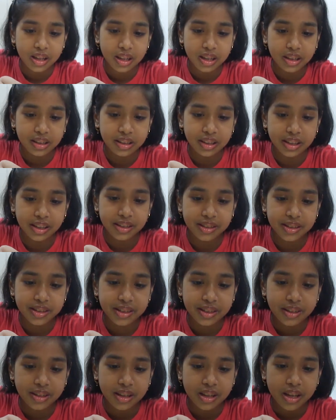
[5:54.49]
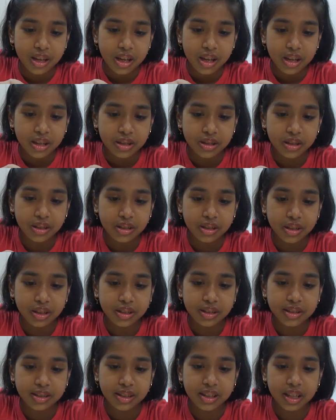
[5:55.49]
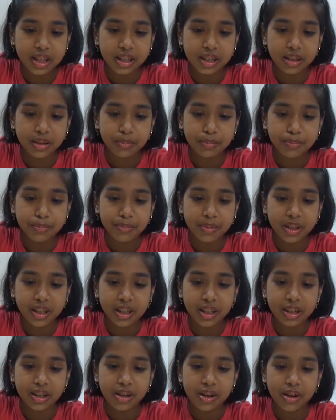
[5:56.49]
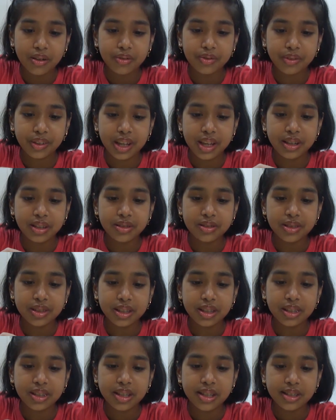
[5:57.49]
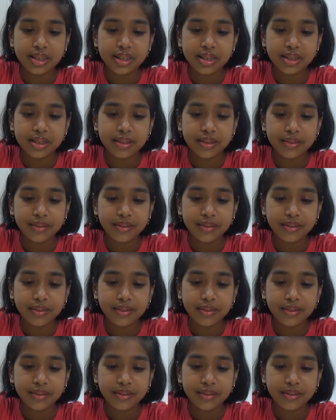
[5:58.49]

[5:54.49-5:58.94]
Yes. So it is getting peeled off. Can you see this?